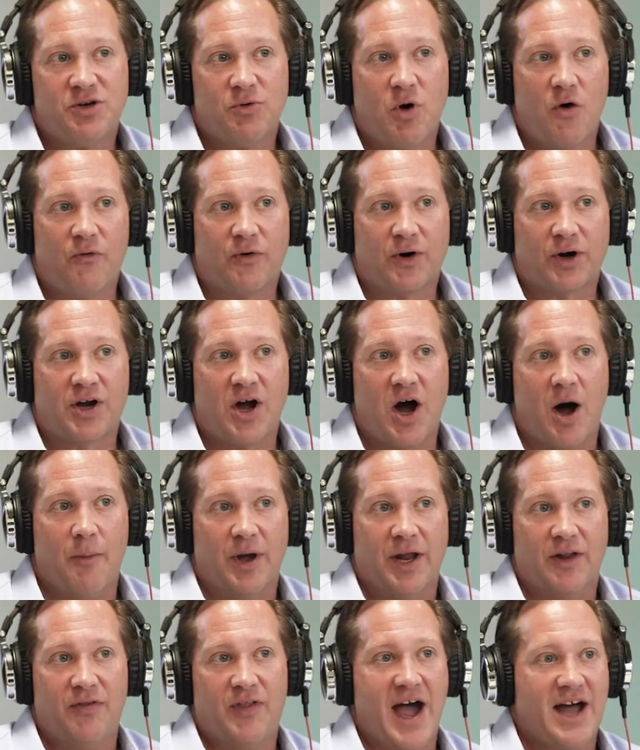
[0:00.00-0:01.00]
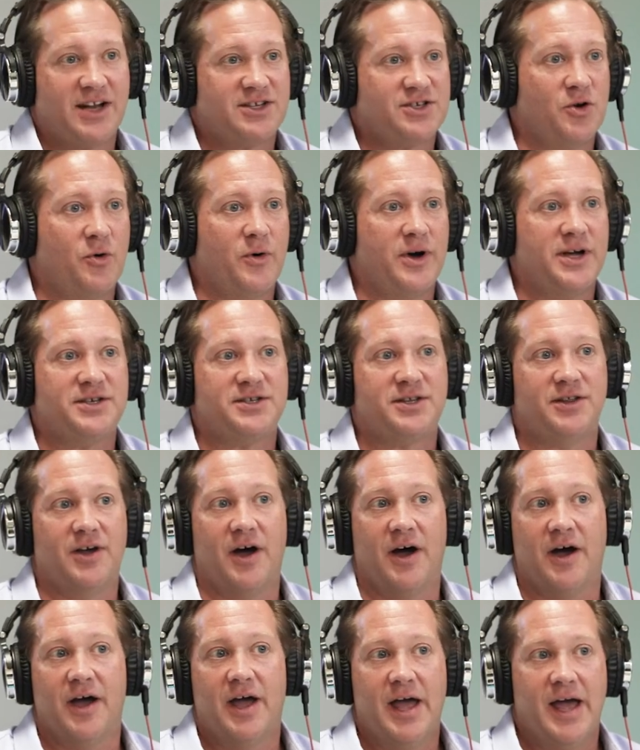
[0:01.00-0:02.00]
you overcome it? That's always
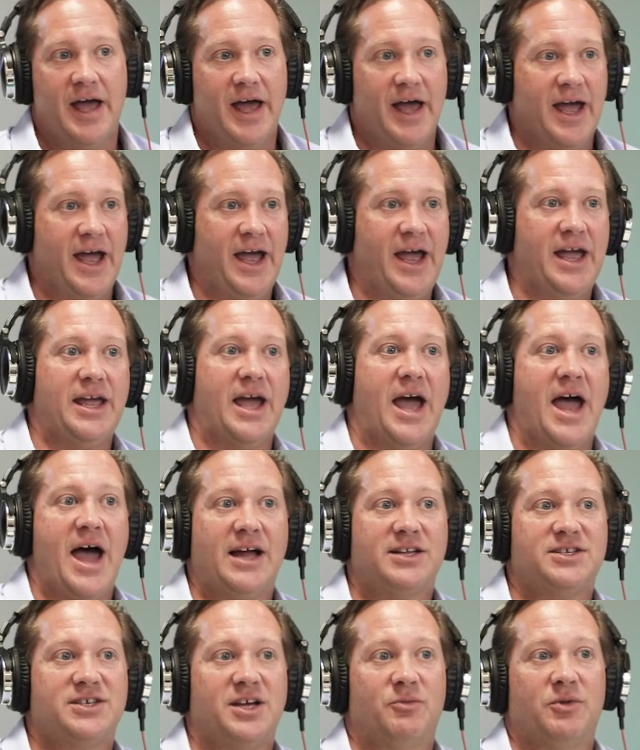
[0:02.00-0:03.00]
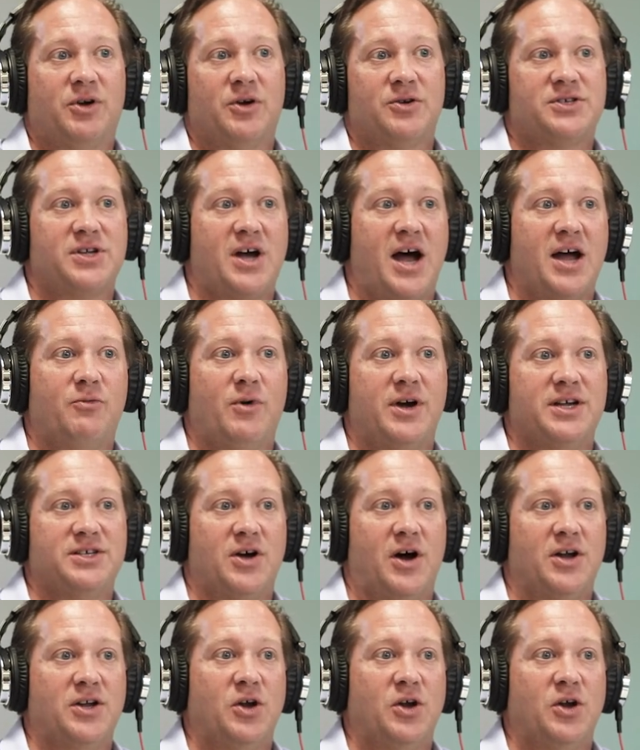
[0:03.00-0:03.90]
the hey, you had something go sideways right.